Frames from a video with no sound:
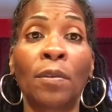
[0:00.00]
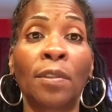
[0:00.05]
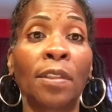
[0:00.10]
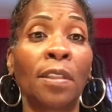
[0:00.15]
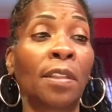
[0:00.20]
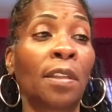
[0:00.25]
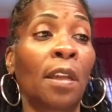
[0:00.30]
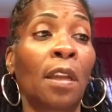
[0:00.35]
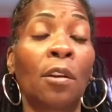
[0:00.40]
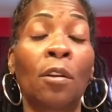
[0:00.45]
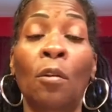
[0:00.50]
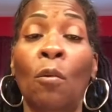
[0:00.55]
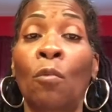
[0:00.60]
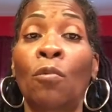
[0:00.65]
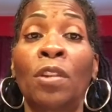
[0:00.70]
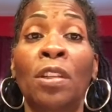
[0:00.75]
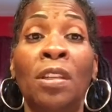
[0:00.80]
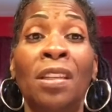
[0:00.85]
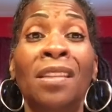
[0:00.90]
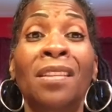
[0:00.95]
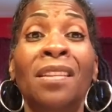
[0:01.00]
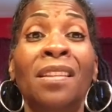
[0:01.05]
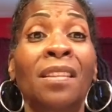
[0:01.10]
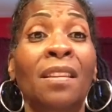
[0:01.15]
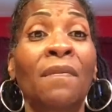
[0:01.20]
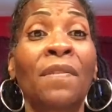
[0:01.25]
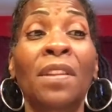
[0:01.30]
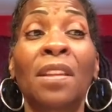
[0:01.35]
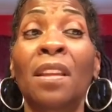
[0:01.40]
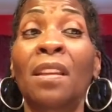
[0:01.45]
She said no stitches,
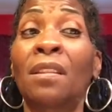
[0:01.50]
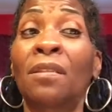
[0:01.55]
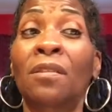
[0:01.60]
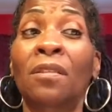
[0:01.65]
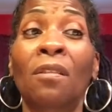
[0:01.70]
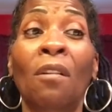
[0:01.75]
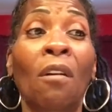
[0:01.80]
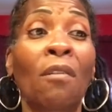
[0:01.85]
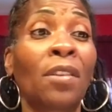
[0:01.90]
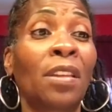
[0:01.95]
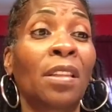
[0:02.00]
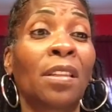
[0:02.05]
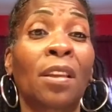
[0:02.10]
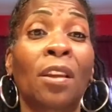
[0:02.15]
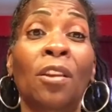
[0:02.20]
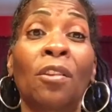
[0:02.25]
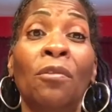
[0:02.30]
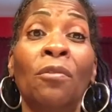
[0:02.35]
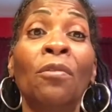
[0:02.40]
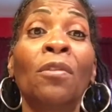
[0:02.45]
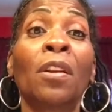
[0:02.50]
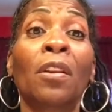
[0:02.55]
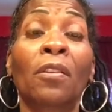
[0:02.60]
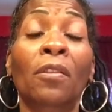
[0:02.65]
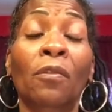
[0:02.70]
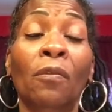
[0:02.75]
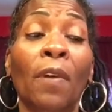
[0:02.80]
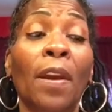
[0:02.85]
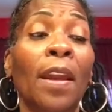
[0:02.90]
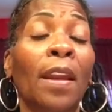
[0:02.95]
everything is gone. She said you look
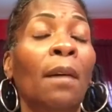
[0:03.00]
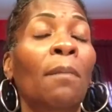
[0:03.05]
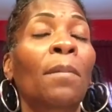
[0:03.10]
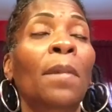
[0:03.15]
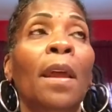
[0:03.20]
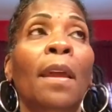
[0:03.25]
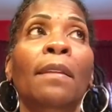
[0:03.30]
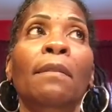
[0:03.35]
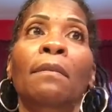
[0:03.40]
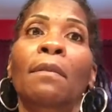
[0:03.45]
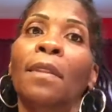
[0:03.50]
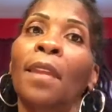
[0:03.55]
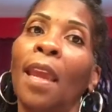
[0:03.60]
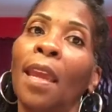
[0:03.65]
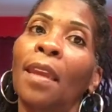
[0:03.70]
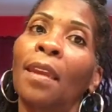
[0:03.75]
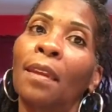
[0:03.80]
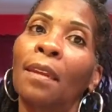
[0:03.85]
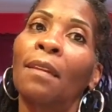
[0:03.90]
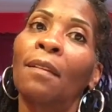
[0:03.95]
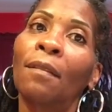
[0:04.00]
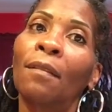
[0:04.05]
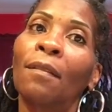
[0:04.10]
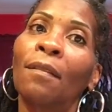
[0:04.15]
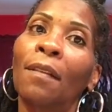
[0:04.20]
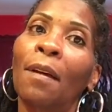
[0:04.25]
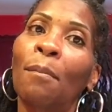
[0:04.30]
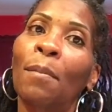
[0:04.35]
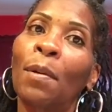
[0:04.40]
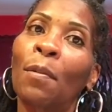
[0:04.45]
great. I'm like, thank
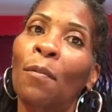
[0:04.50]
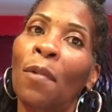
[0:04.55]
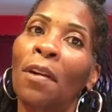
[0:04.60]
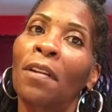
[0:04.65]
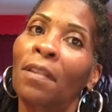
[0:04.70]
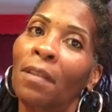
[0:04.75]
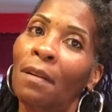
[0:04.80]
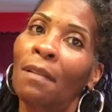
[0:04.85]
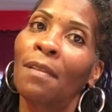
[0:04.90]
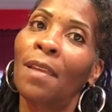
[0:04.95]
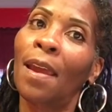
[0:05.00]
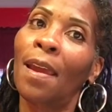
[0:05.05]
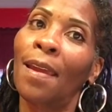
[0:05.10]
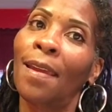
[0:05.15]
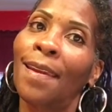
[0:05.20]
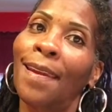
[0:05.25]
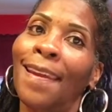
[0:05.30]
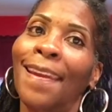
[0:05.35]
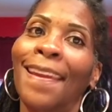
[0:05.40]
you. I've been working on that.